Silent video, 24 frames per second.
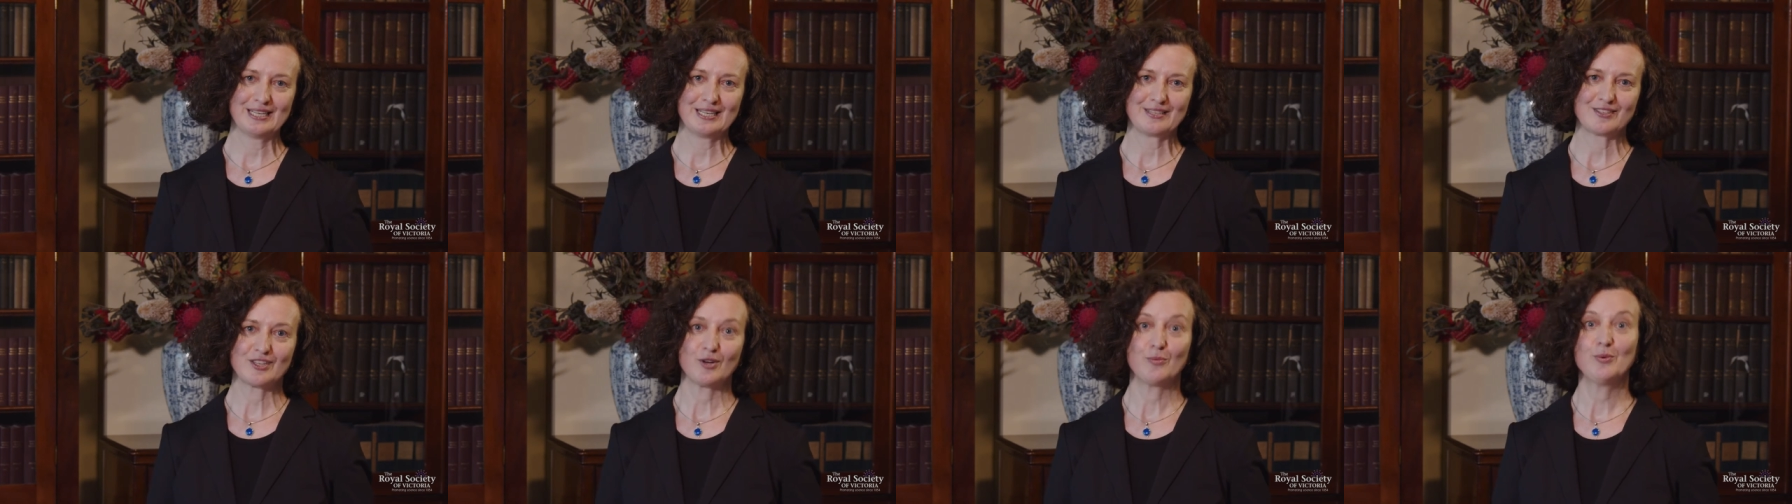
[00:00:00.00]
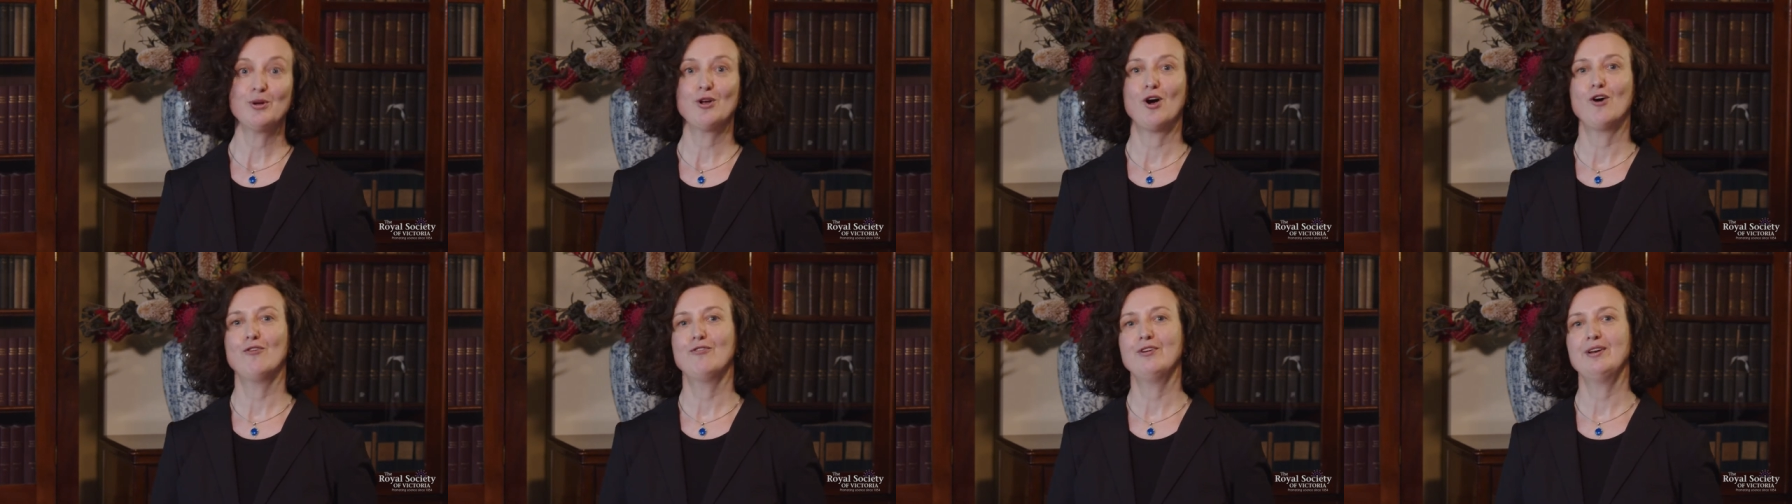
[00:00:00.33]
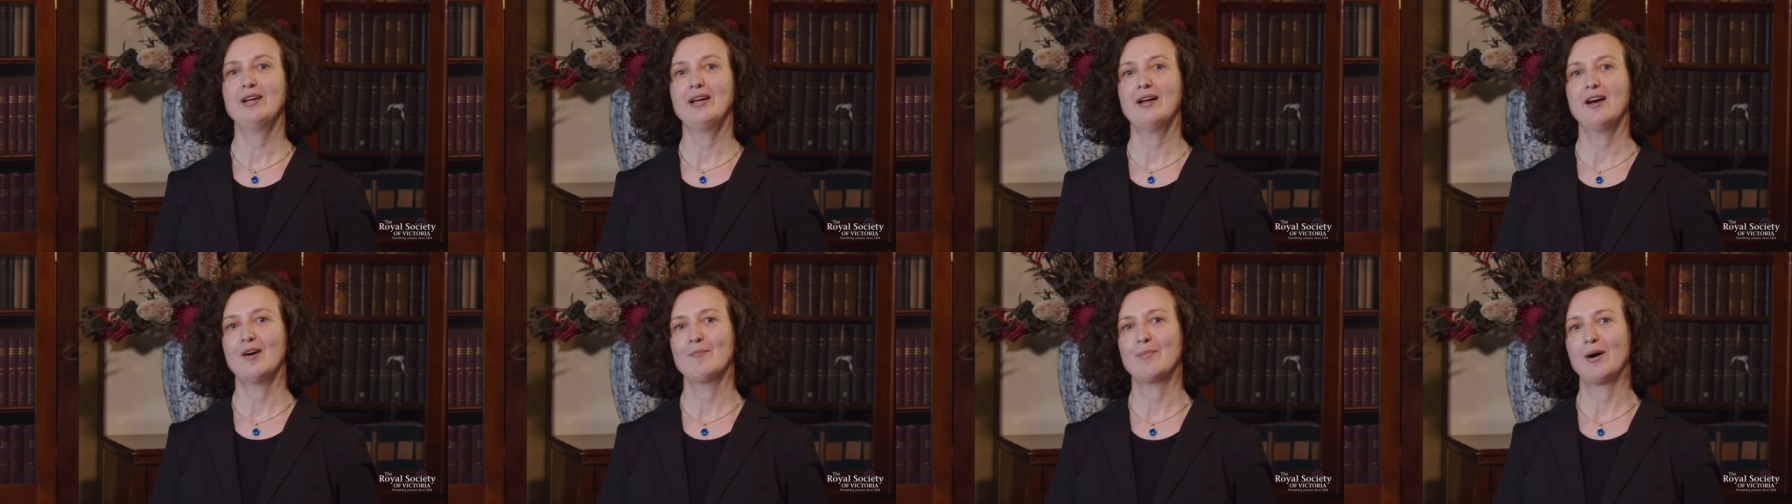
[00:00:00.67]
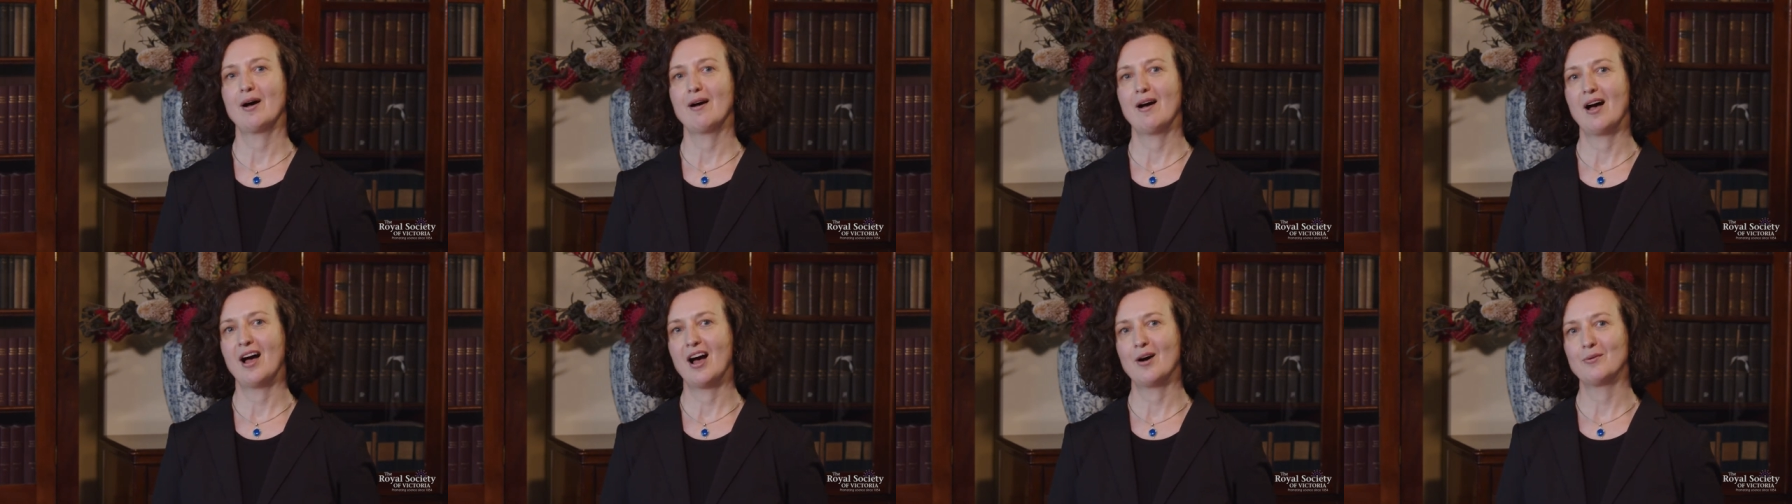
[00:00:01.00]
So we often hear
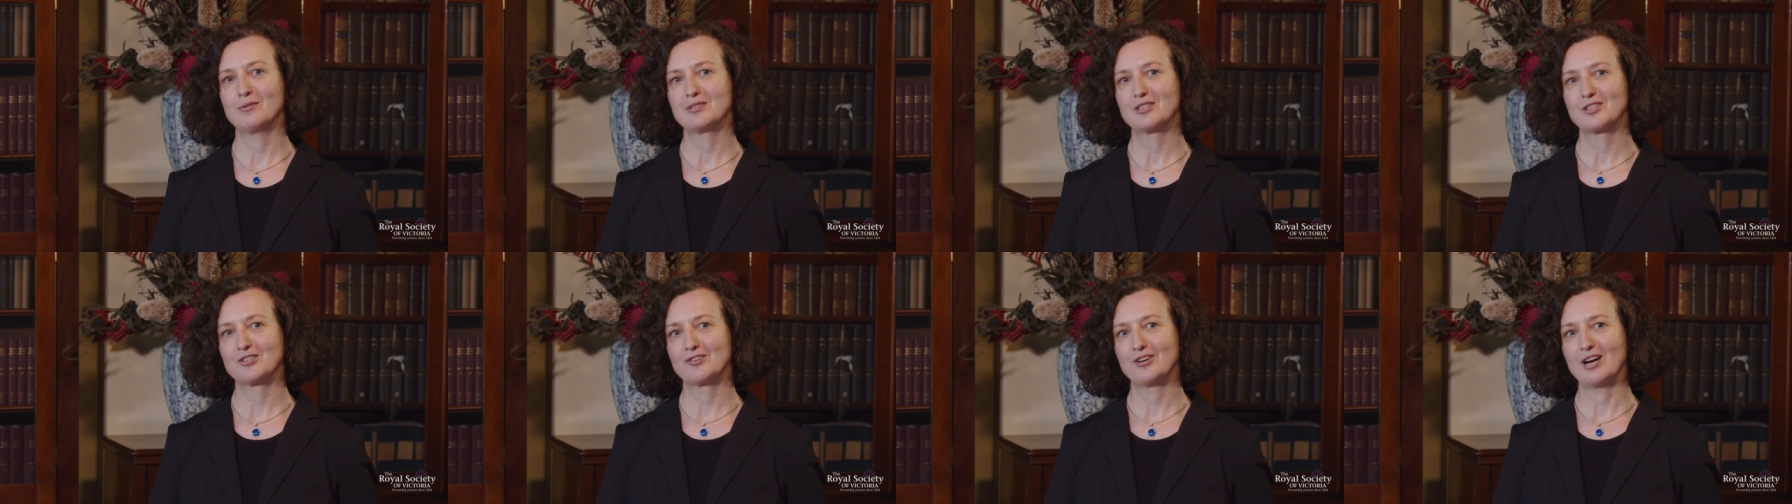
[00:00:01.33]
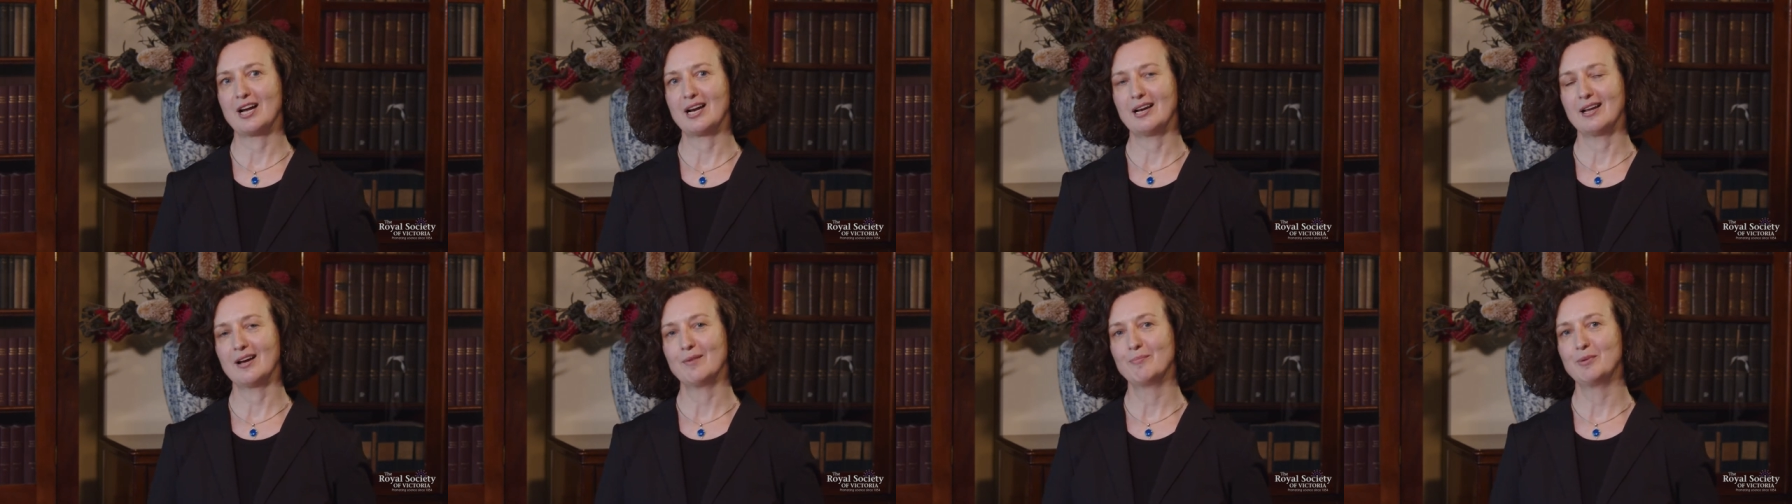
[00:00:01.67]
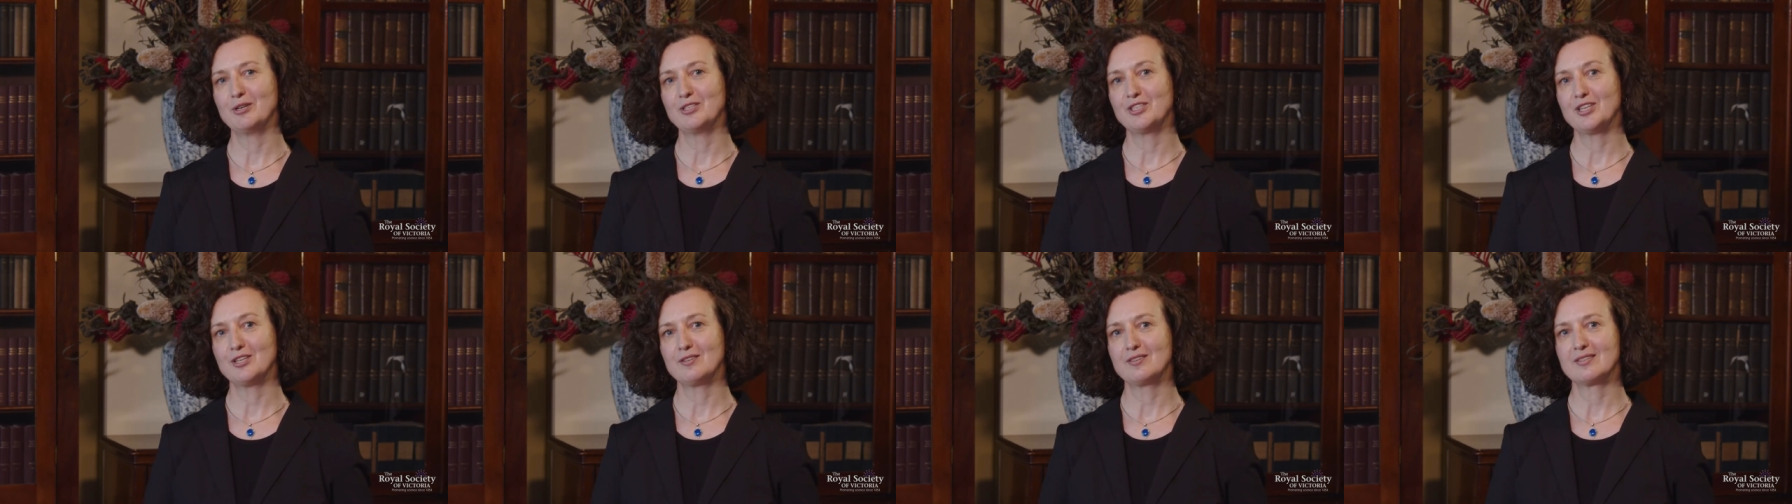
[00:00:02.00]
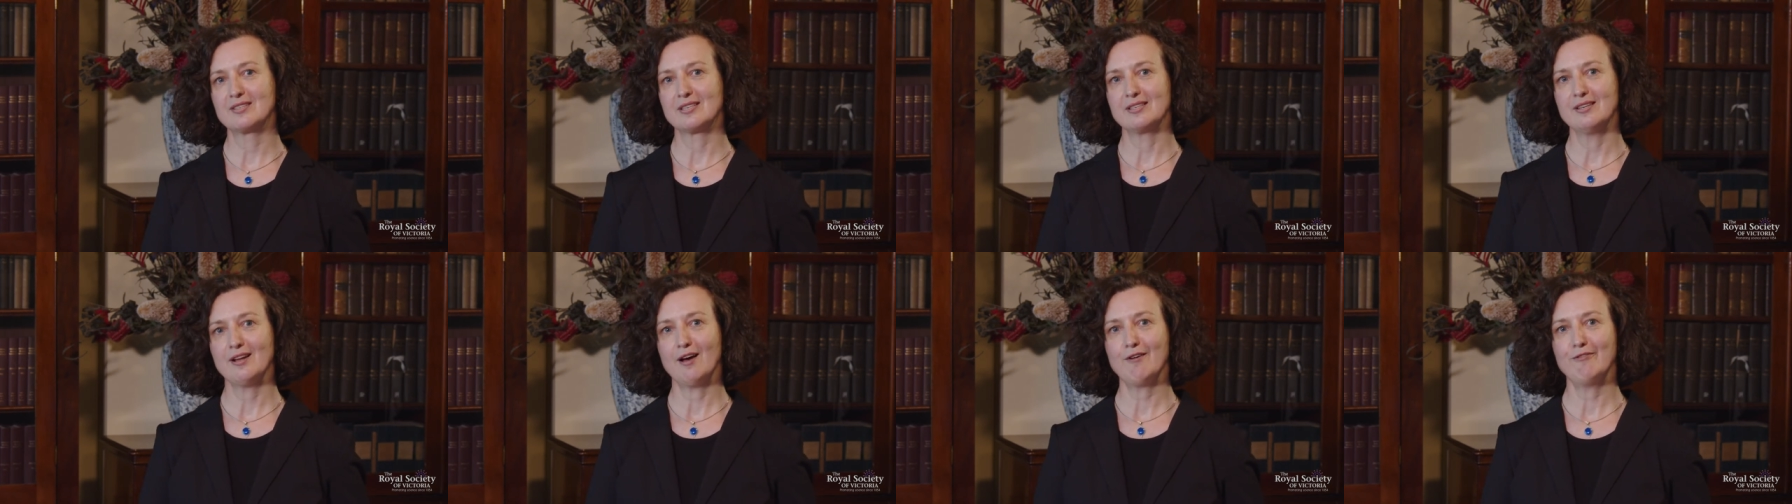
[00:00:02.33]
about how Australia produces
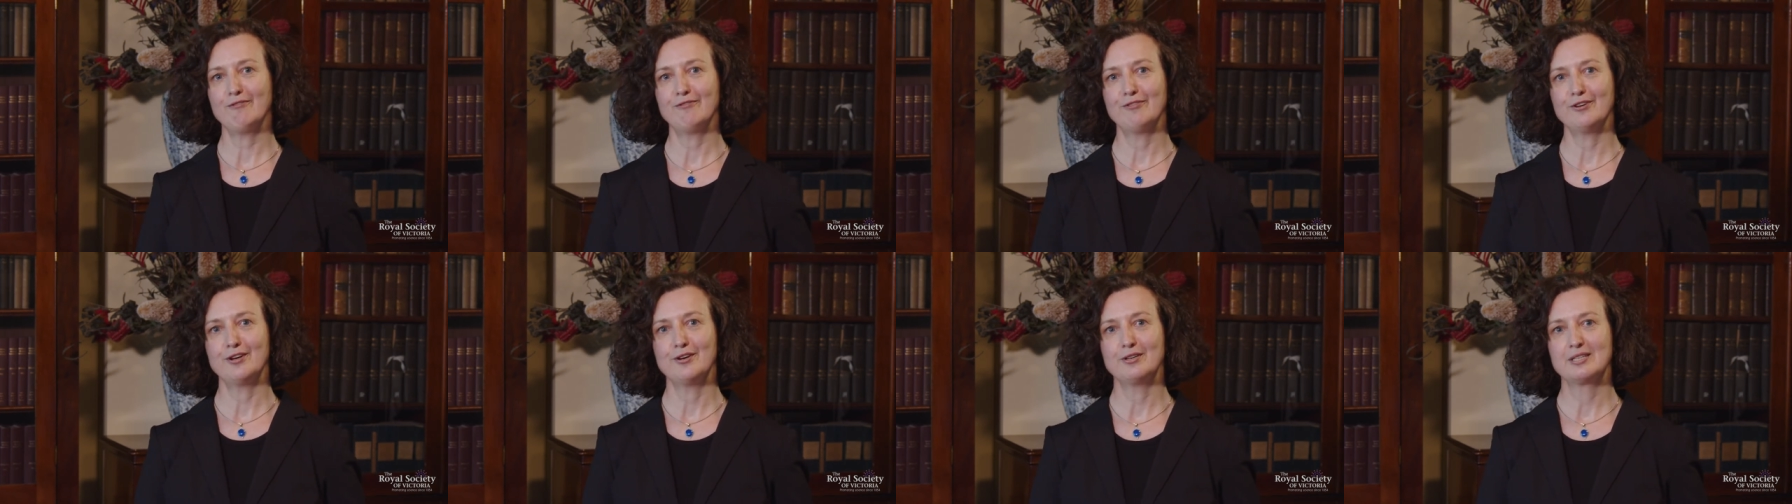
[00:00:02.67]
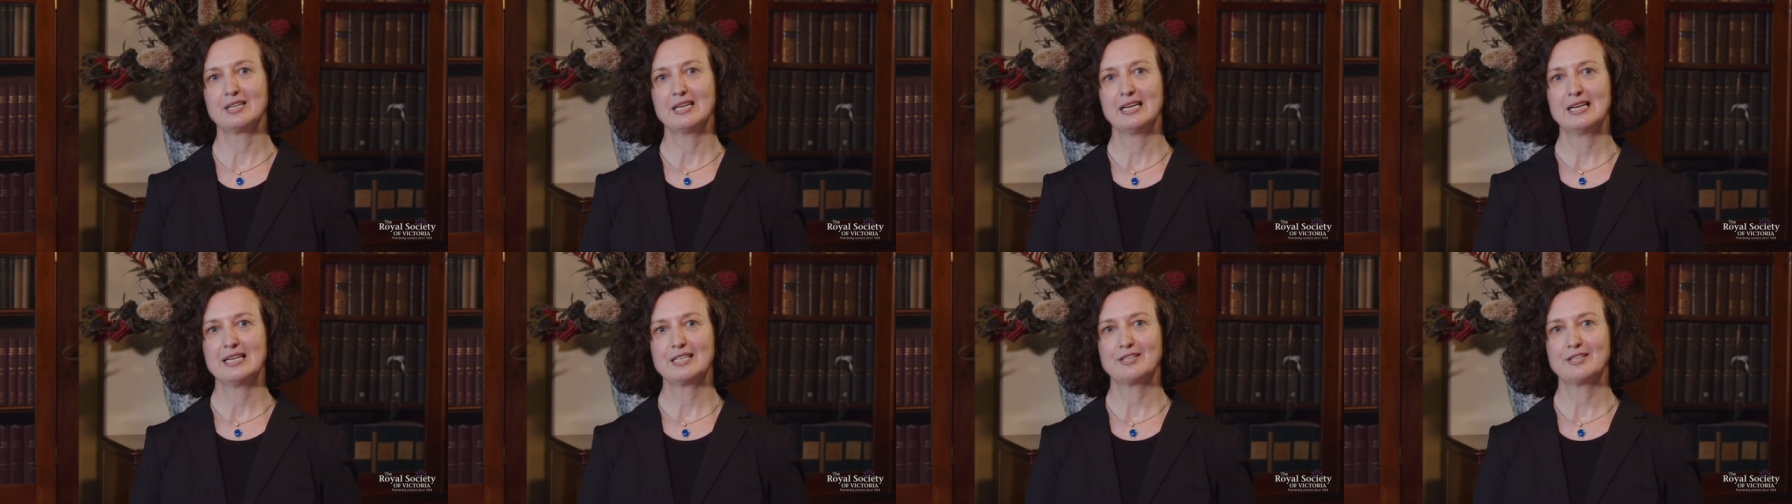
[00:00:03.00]
enough food